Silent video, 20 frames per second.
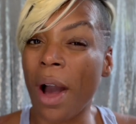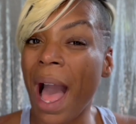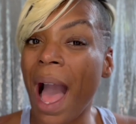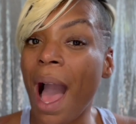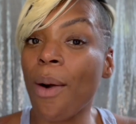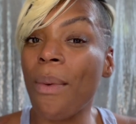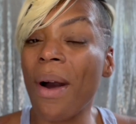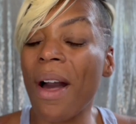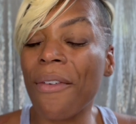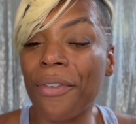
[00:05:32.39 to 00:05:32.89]

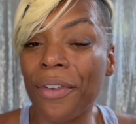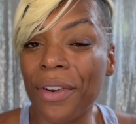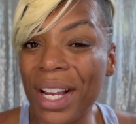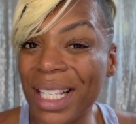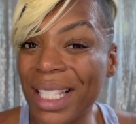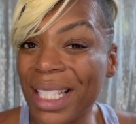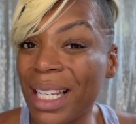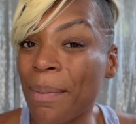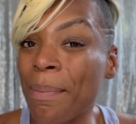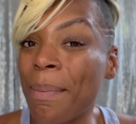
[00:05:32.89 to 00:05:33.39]
However,
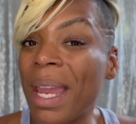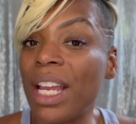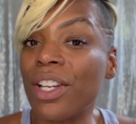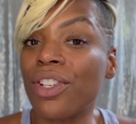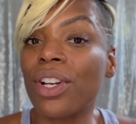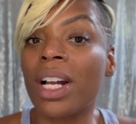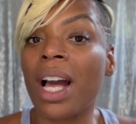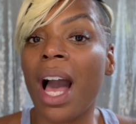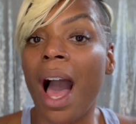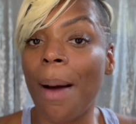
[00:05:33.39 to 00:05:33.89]
is it a
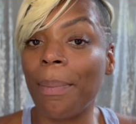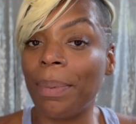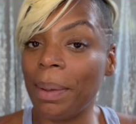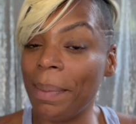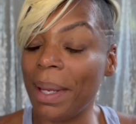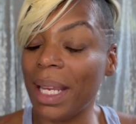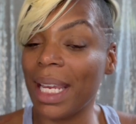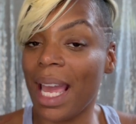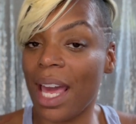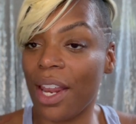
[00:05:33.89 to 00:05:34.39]
major
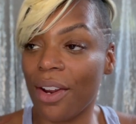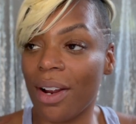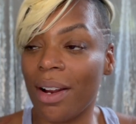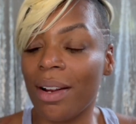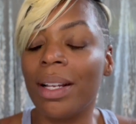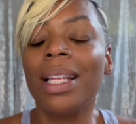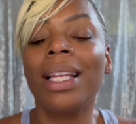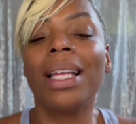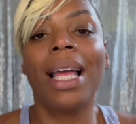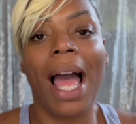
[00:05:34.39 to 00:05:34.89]
compliment
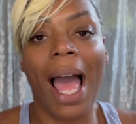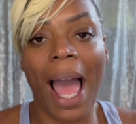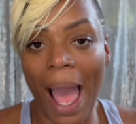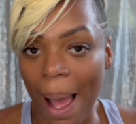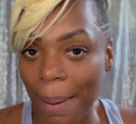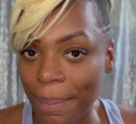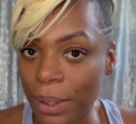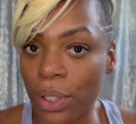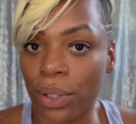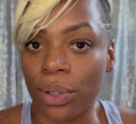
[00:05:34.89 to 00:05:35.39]
getter?
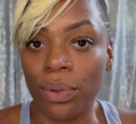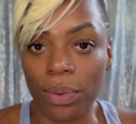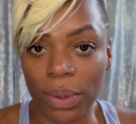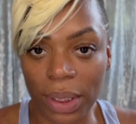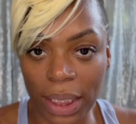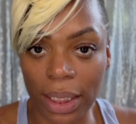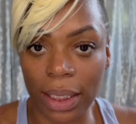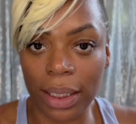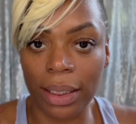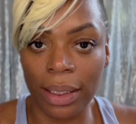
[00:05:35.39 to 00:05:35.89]

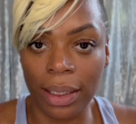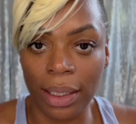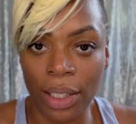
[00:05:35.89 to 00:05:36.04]
Absolutely.